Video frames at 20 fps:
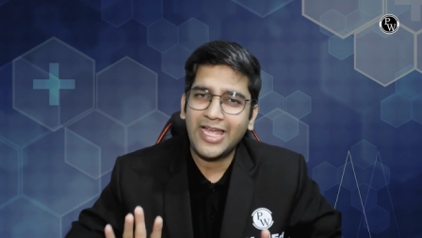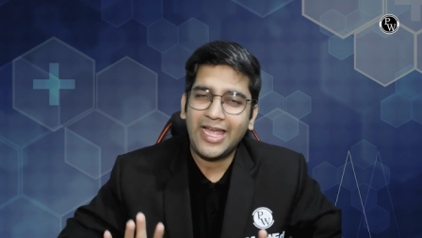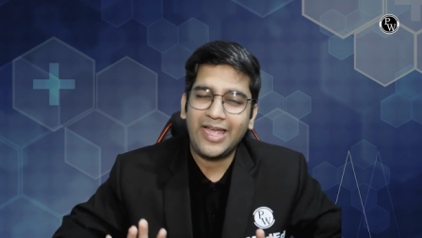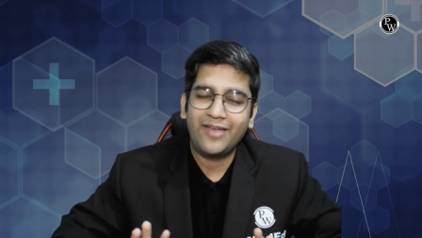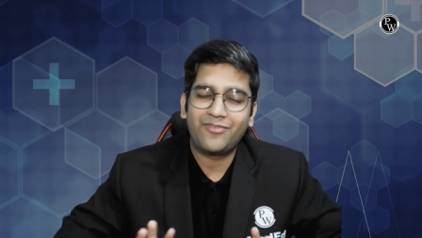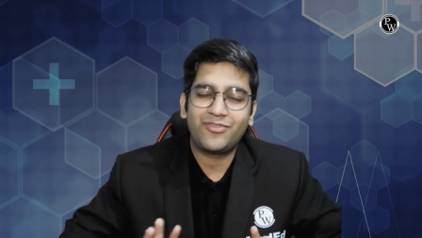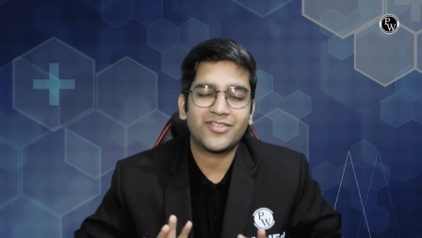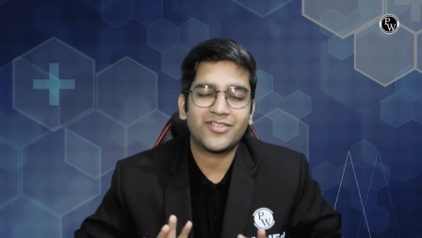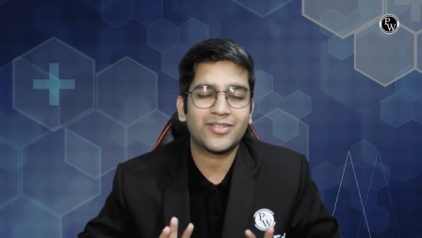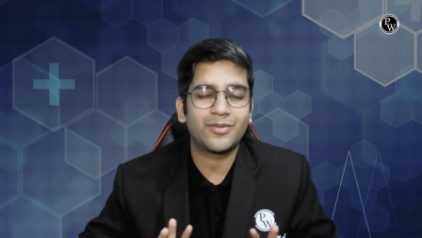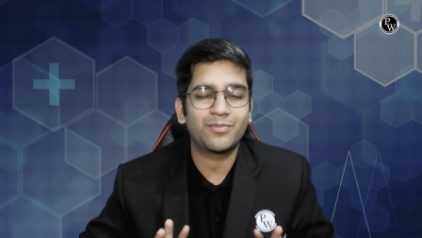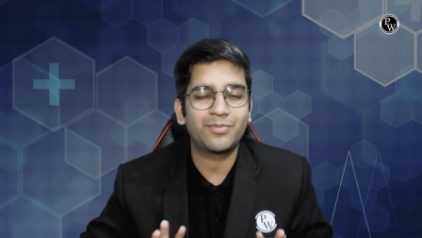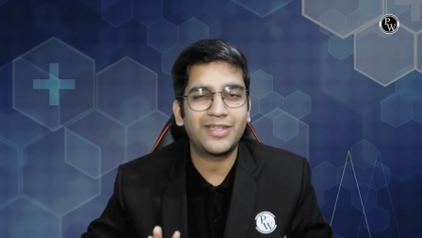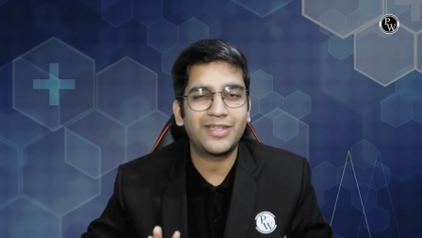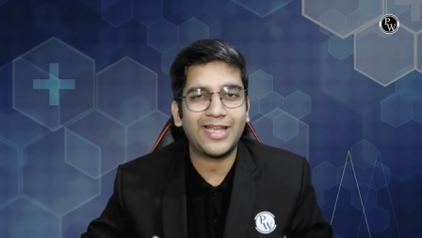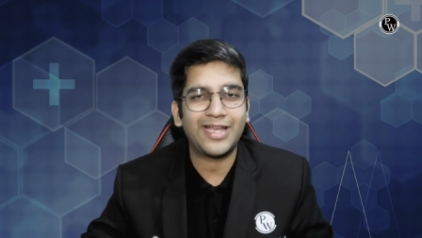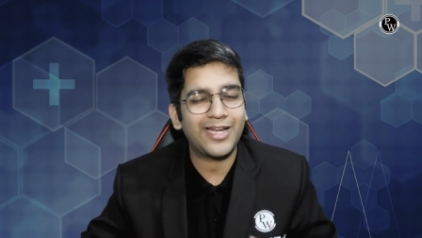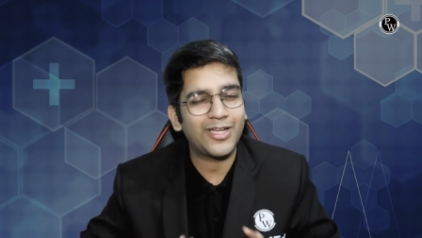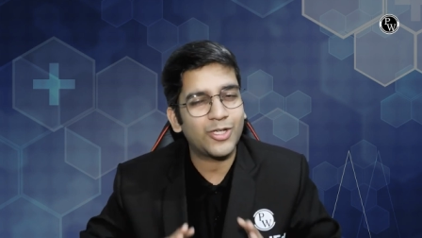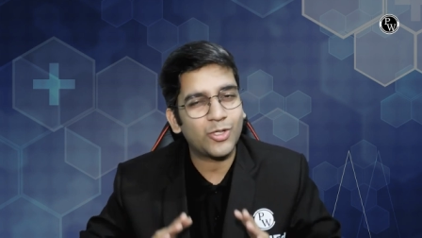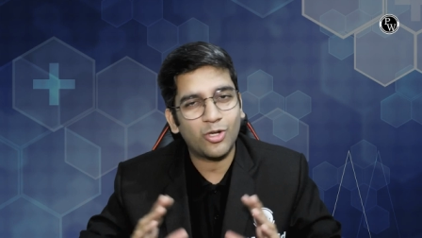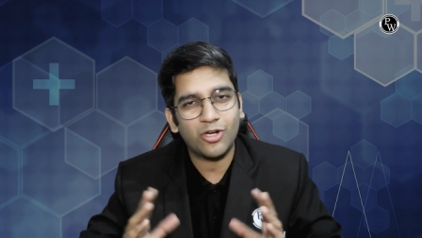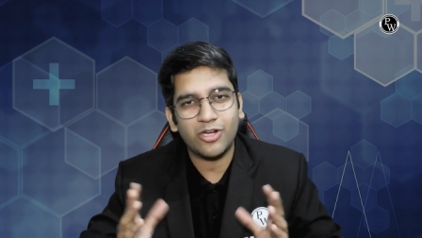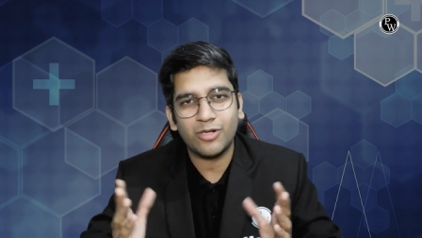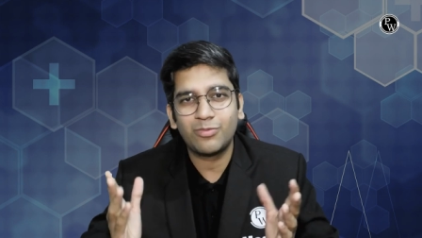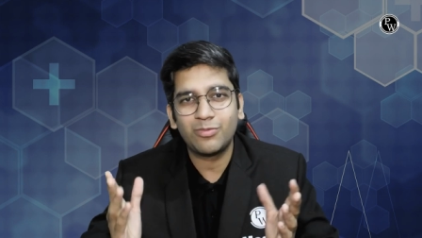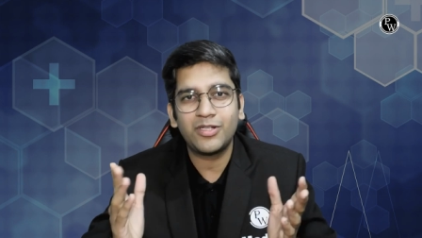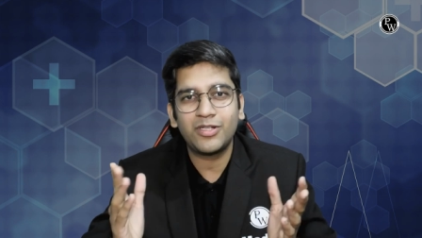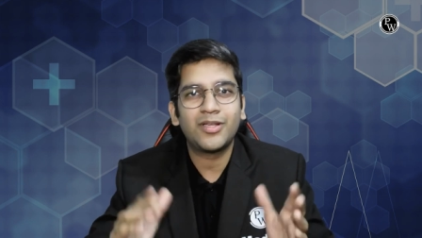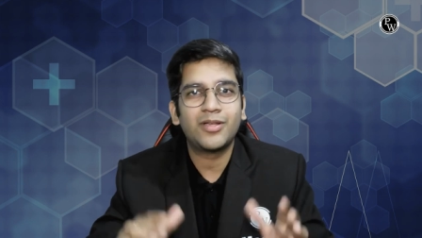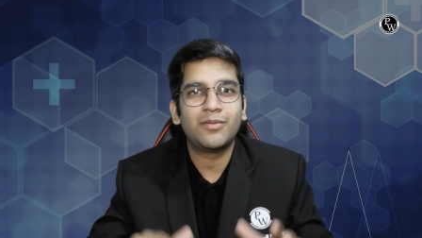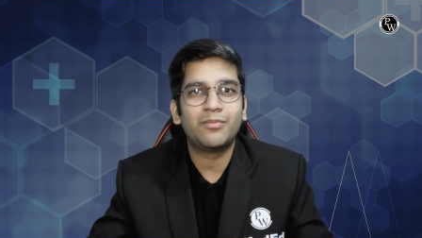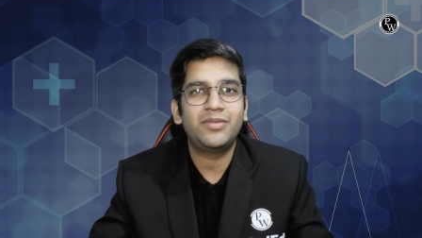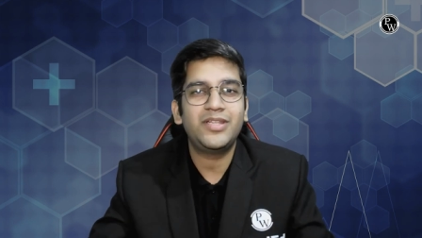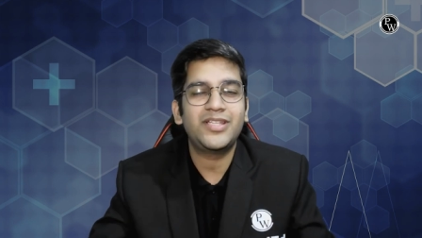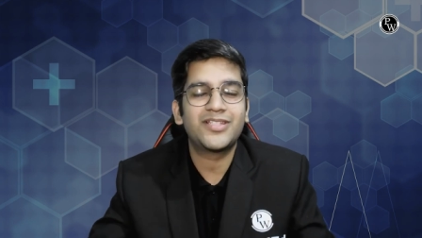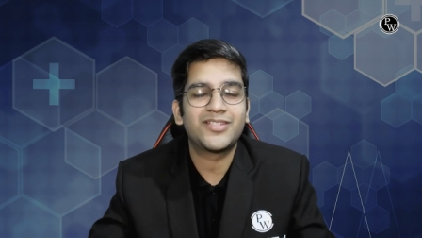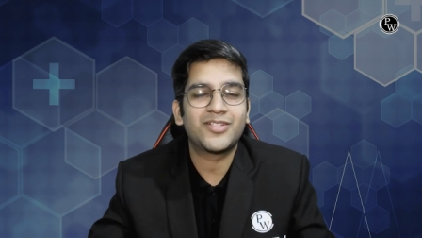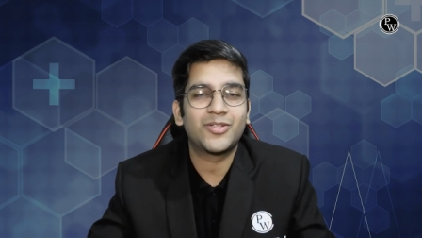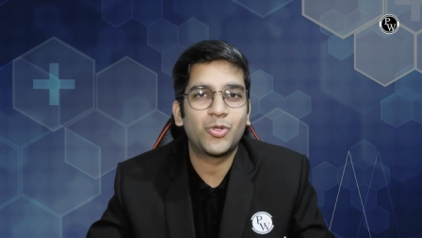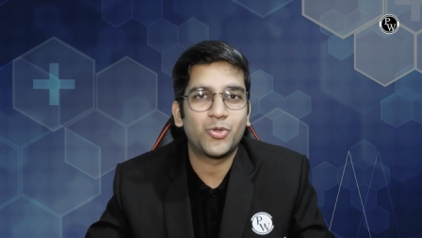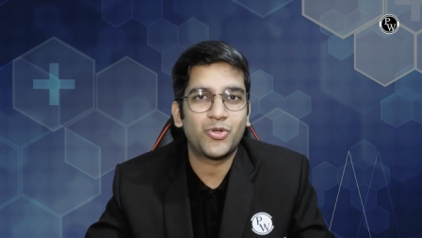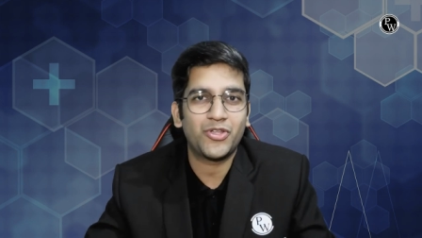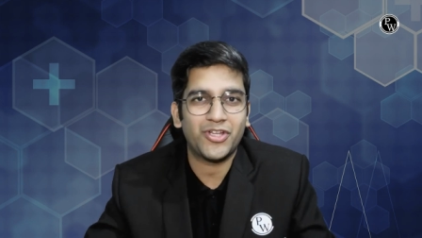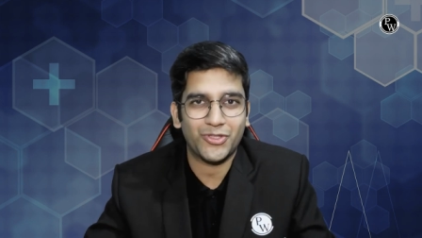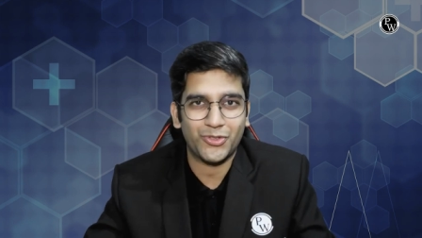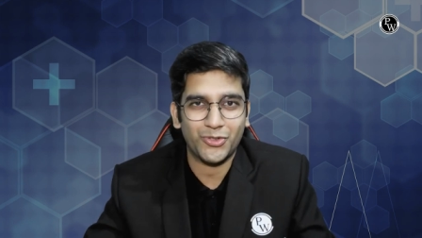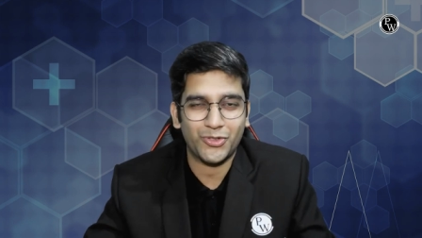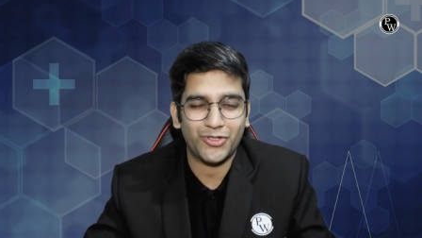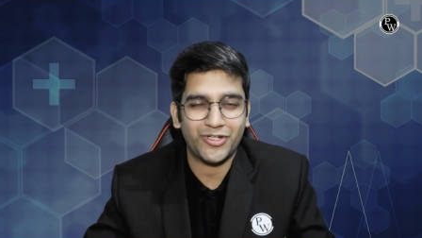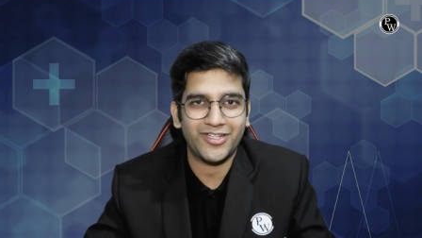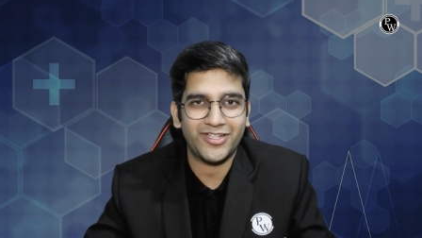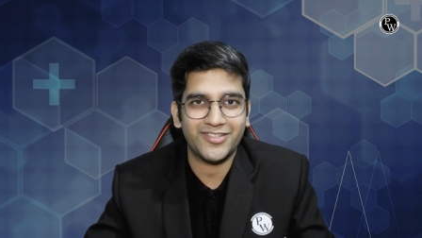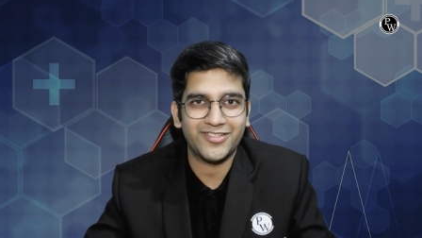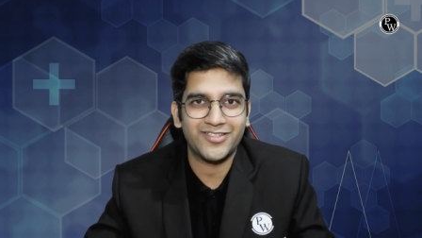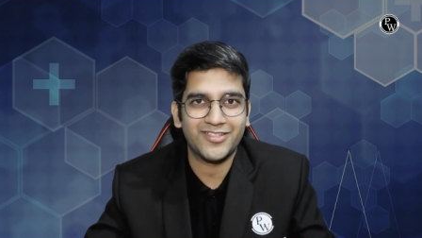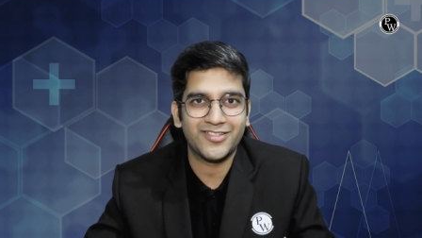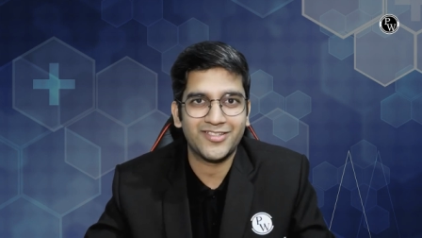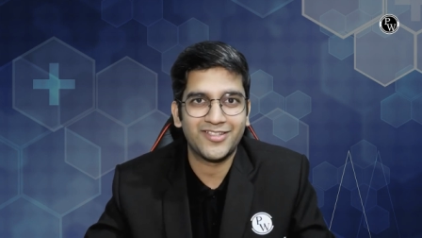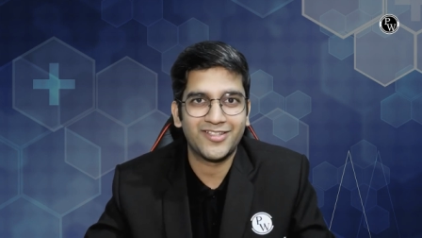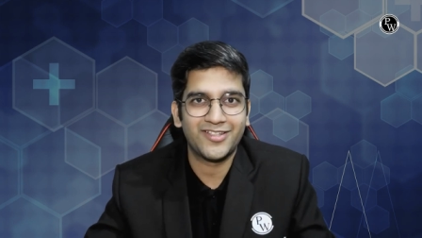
If you have something intolerable, please go to your authorities.